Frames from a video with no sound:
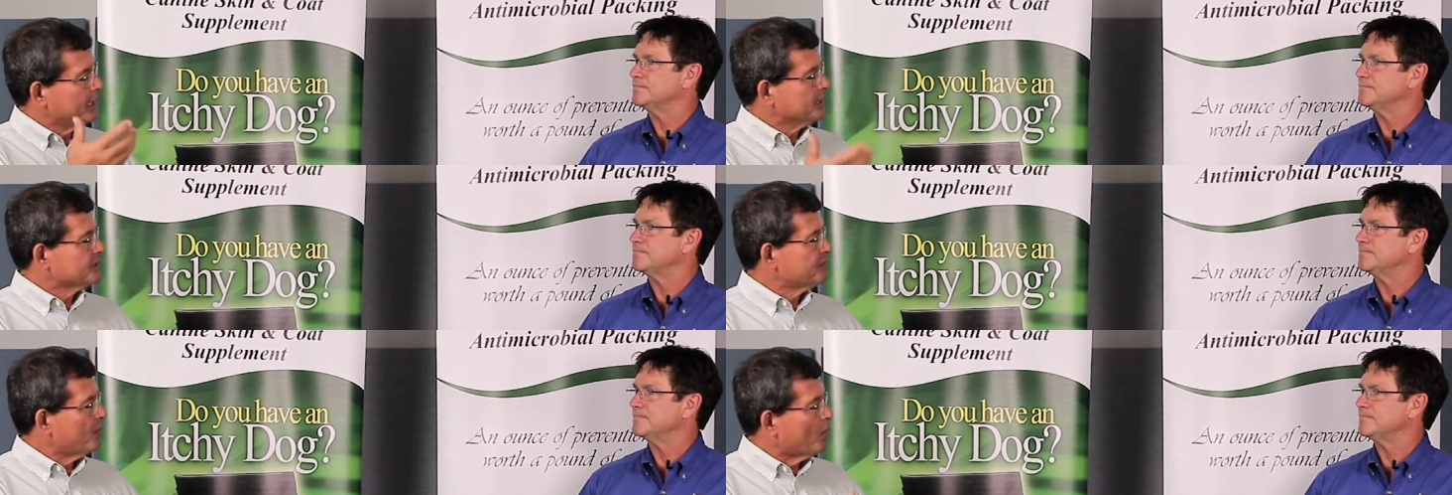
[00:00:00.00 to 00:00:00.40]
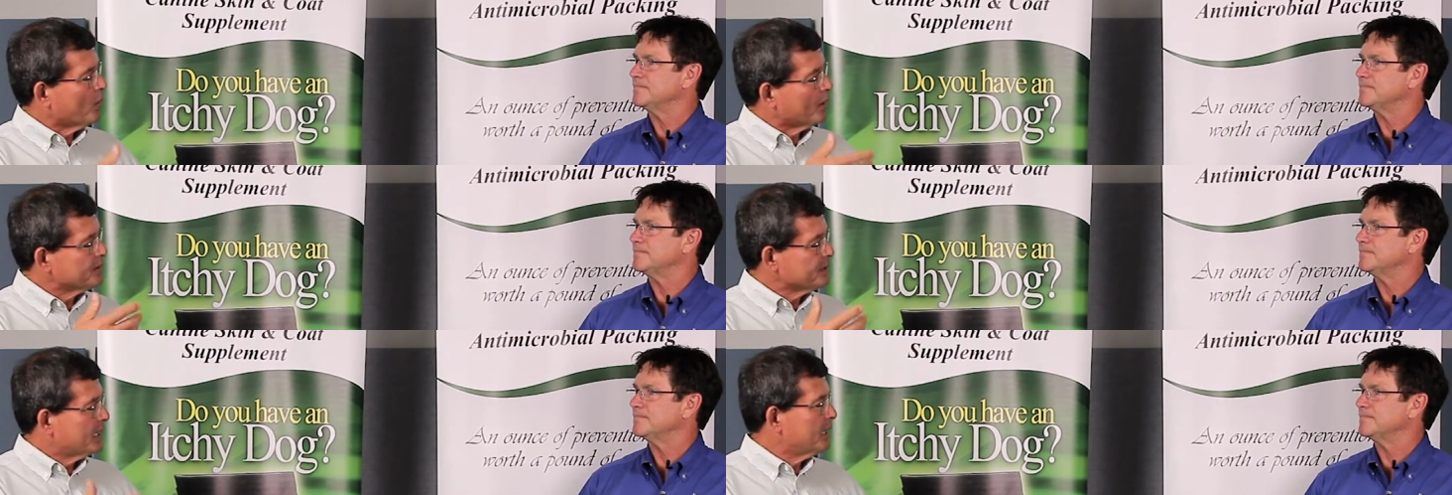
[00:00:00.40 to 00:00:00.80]
Speaker 1: as far
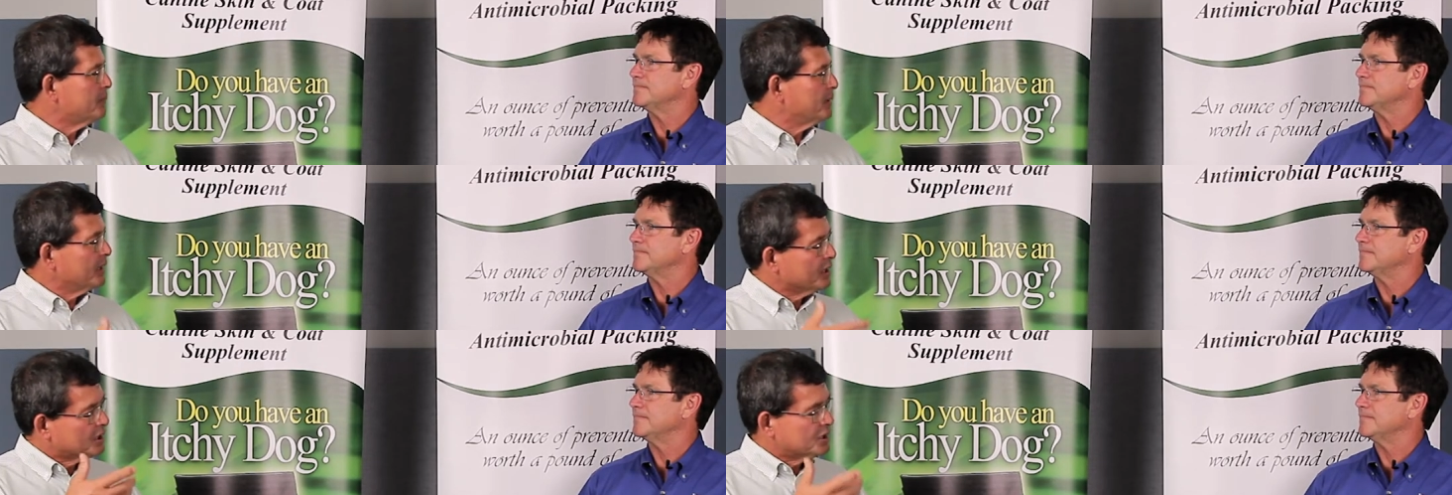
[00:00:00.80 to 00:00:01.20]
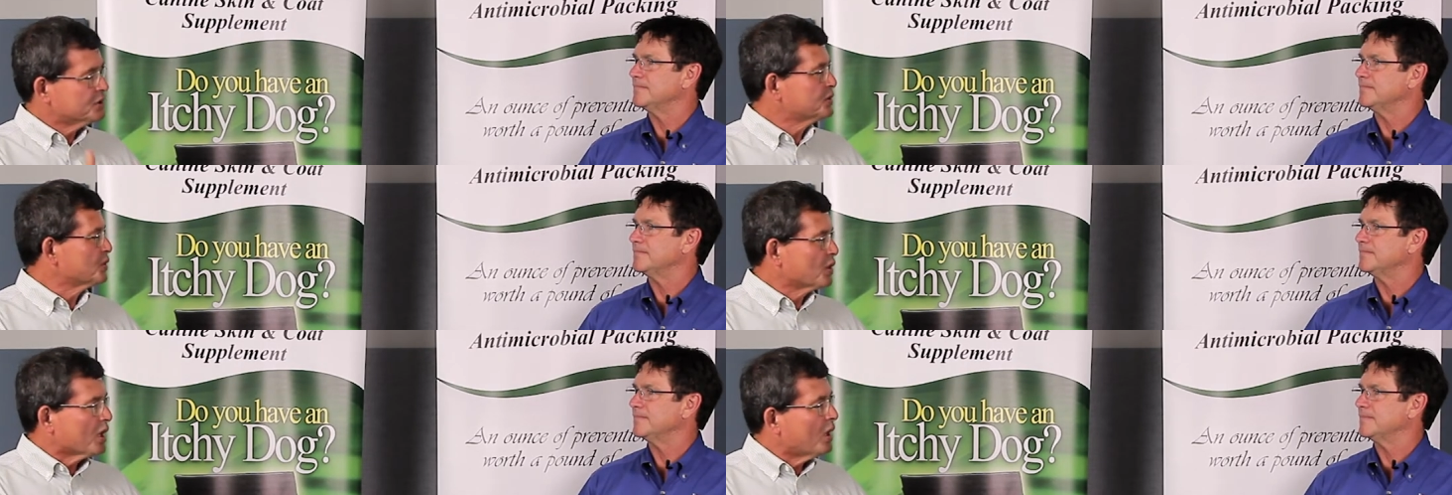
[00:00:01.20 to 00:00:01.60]
as helping
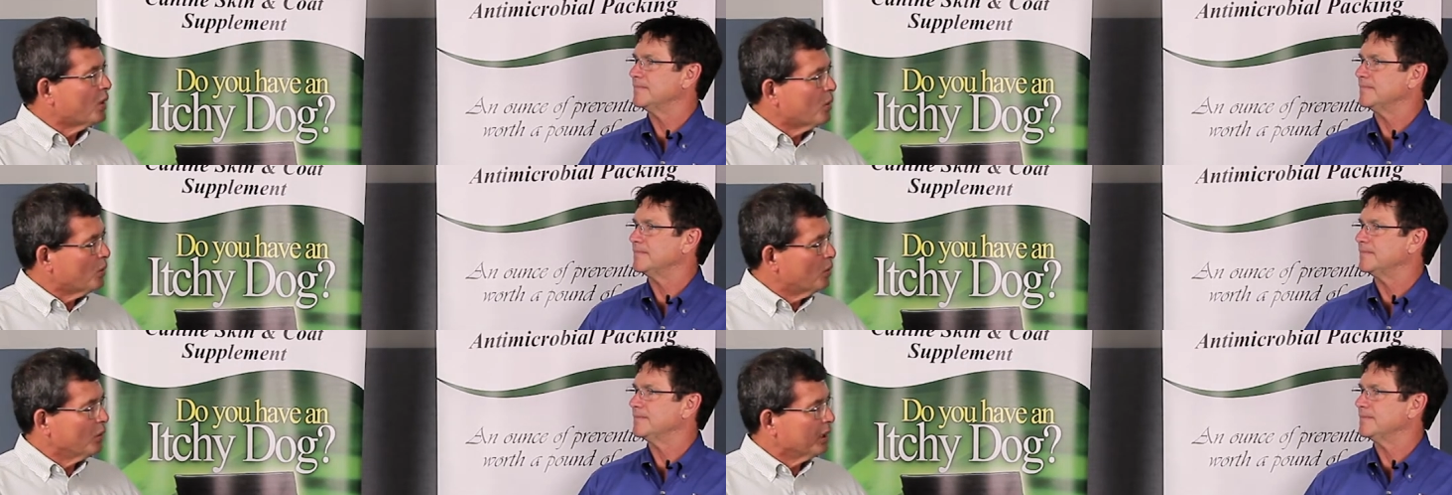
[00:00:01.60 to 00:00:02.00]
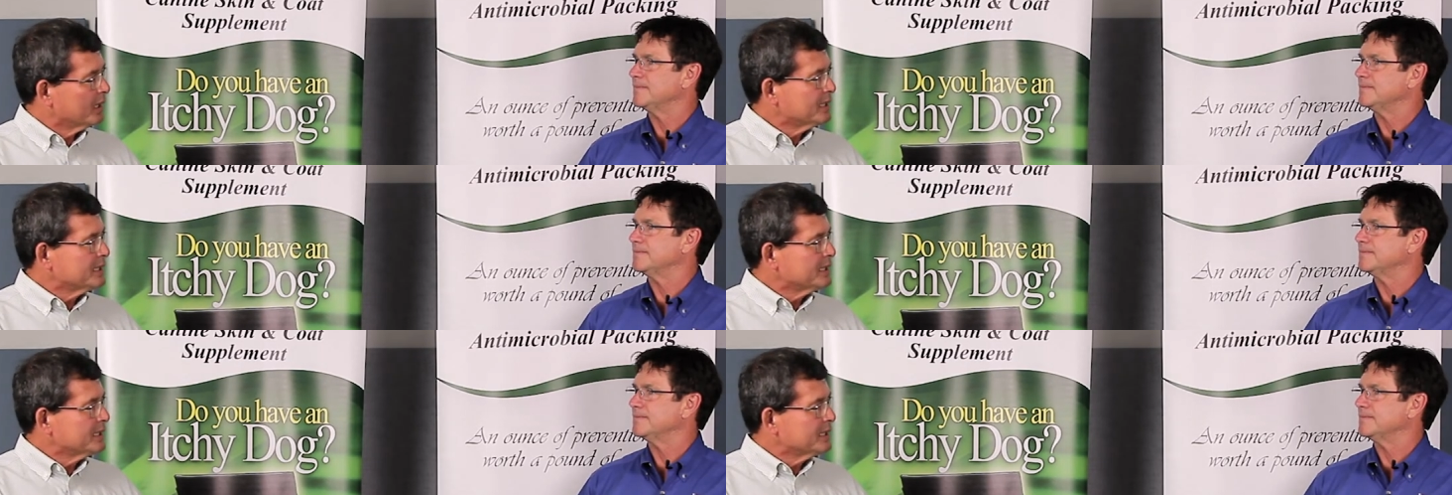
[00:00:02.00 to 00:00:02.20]
control